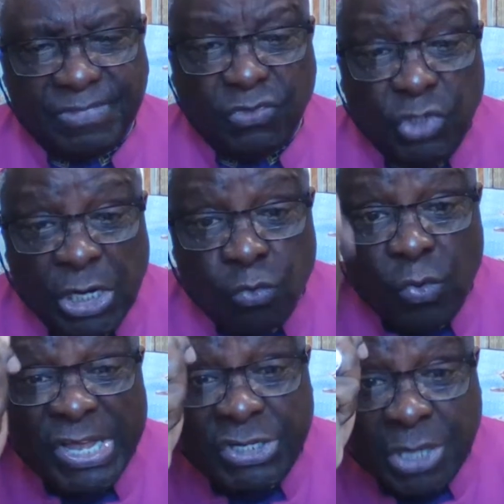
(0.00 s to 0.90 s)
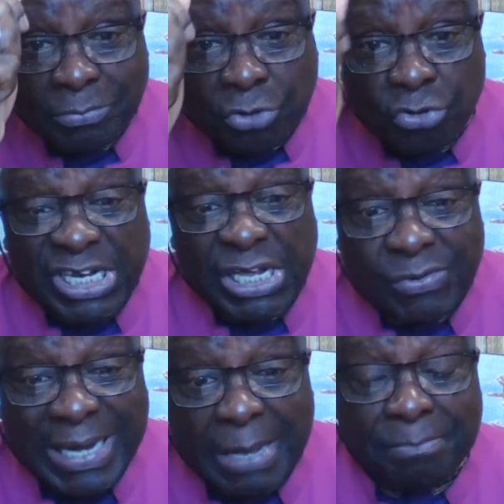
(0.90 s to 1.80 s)
You need wisdom to deal
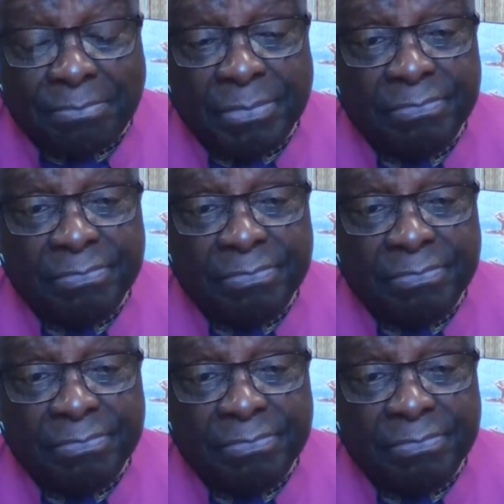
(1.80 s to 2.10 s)
with them.